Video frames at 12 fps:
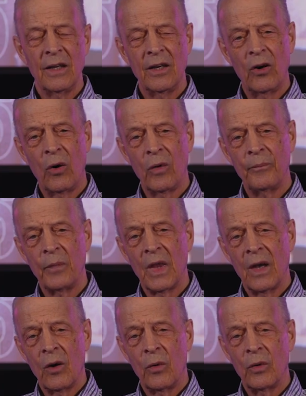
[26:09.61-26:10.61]
You know,
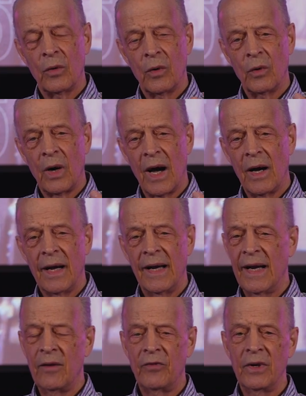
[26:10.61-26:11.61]

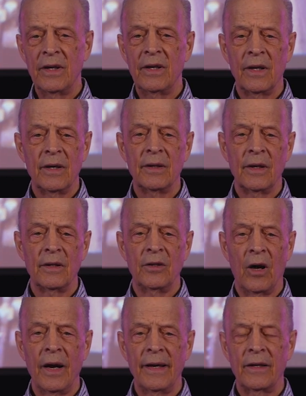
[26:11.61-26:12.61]
every
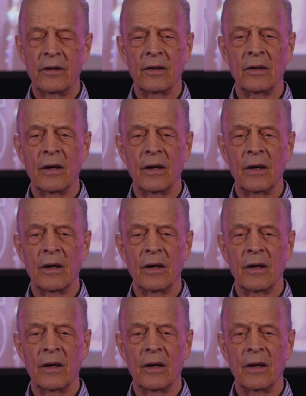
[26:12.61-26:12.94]
night,